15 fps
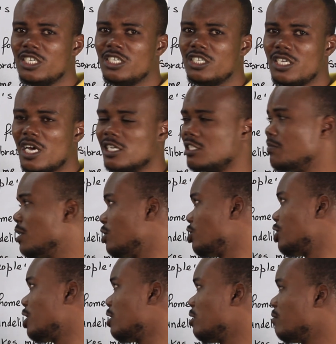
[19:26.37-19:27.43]
Yes, but
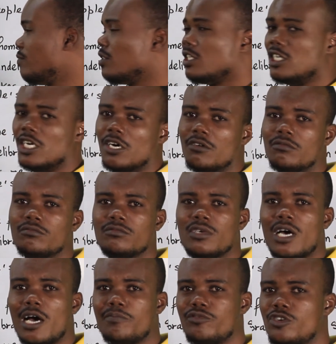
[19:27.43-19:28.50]
share the video.
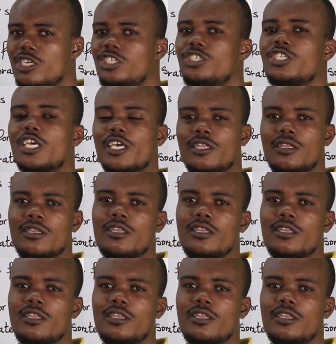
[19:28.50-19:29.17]
Appreciate.